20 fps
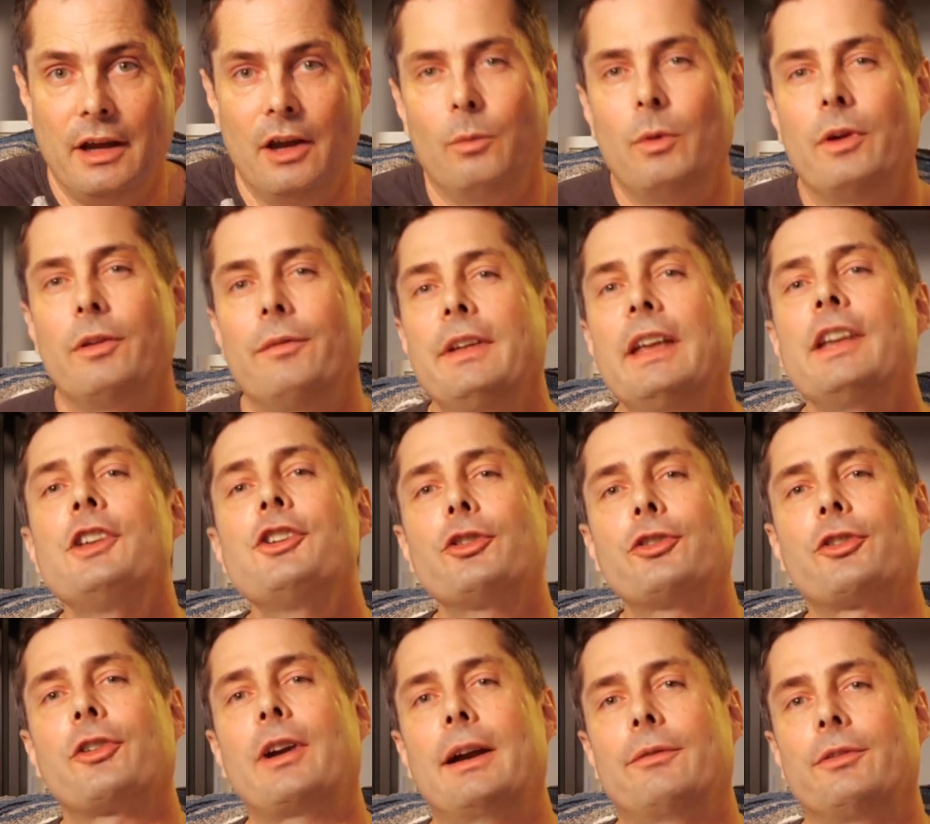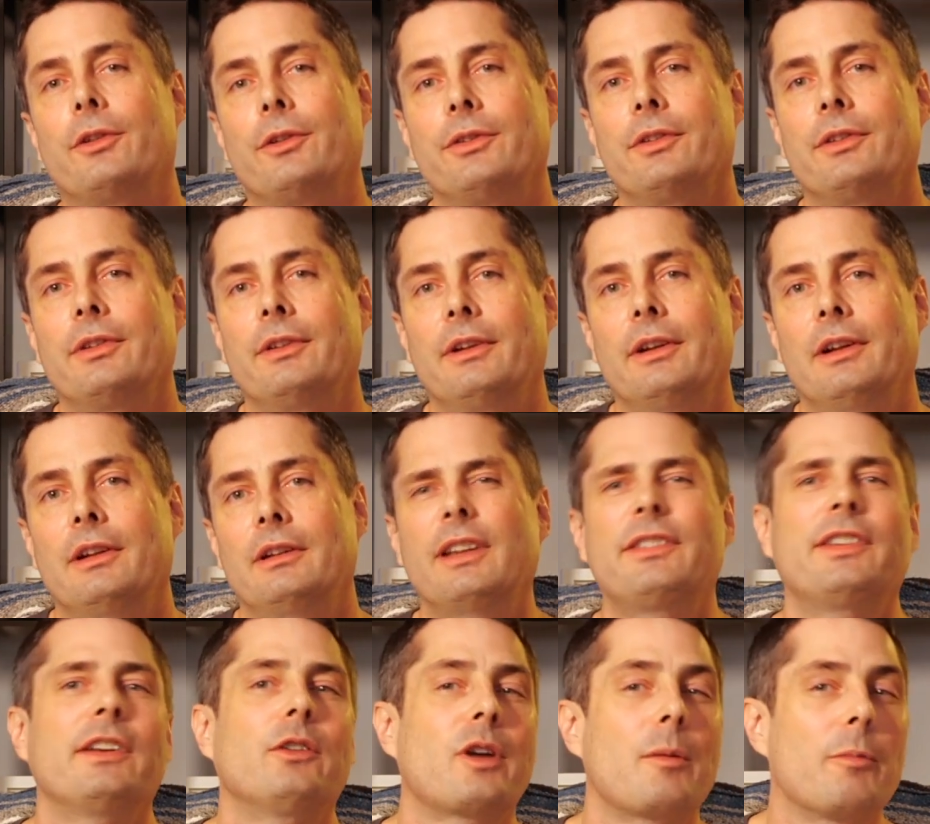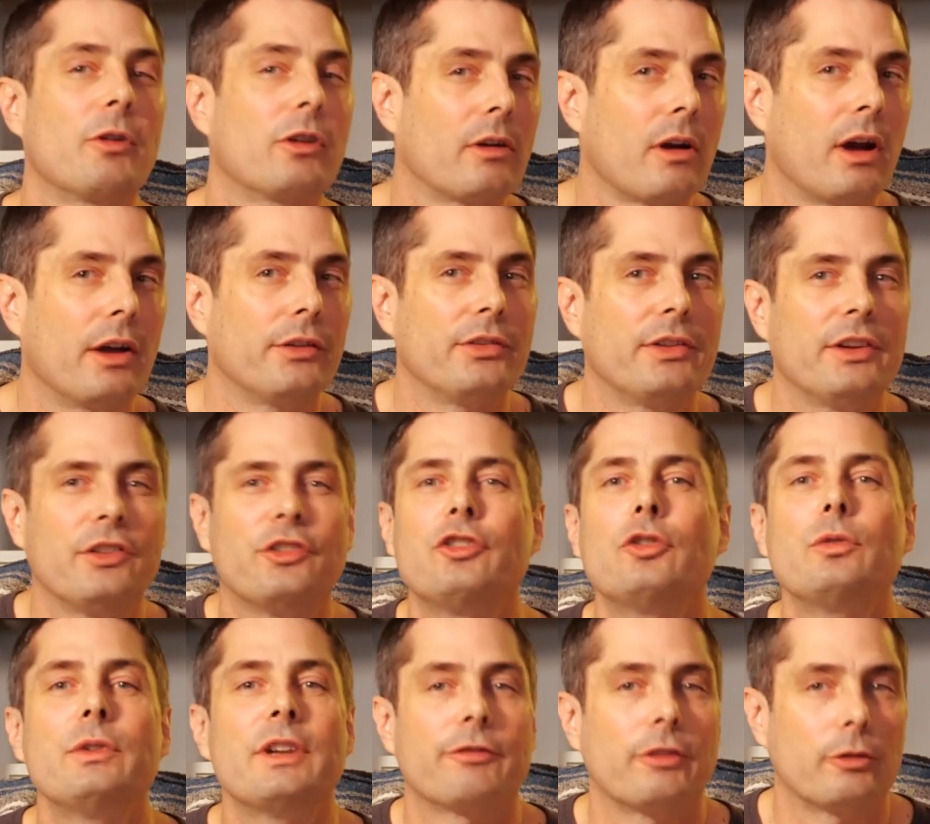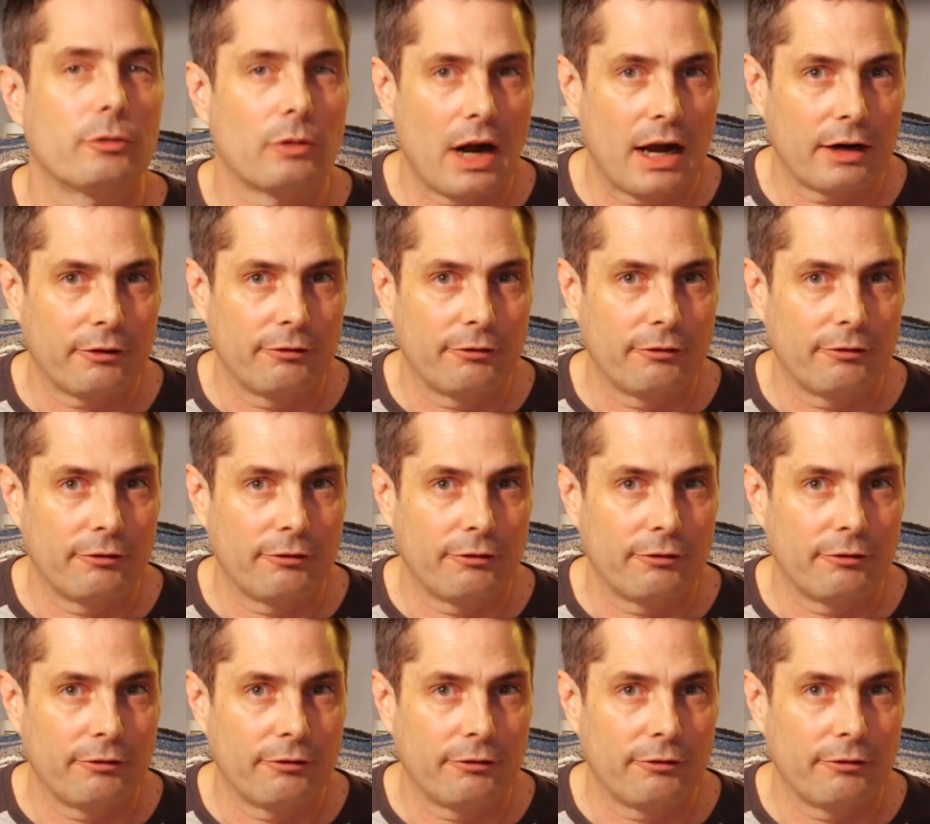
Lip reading: Well, in your travels, let's say you come across these two different rock